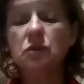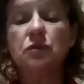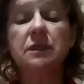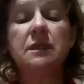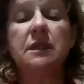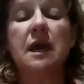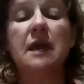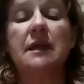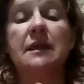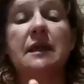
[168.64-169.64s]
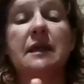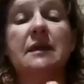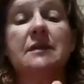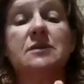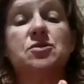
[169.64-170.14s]
You'll need to cut it
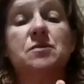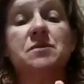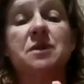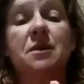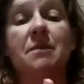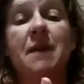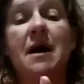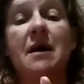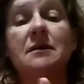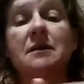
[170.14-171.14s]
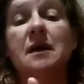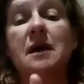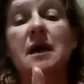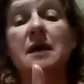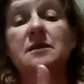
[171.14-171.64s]
in strips that are about
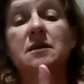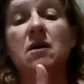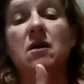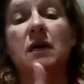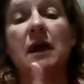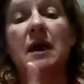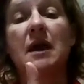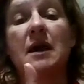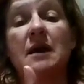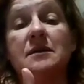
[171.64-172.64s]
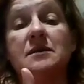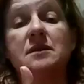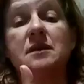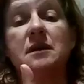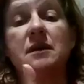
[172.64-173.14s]
as long
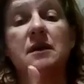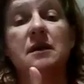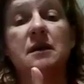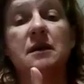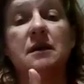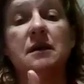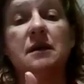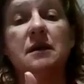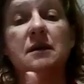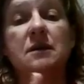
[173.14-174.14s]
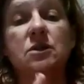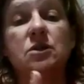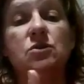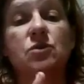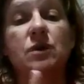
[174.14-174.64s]
as
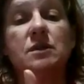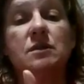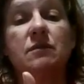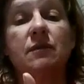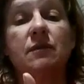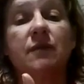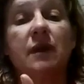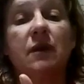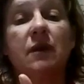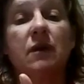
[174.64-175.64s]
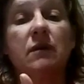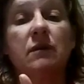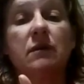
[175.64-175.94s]
2 joints of your finger.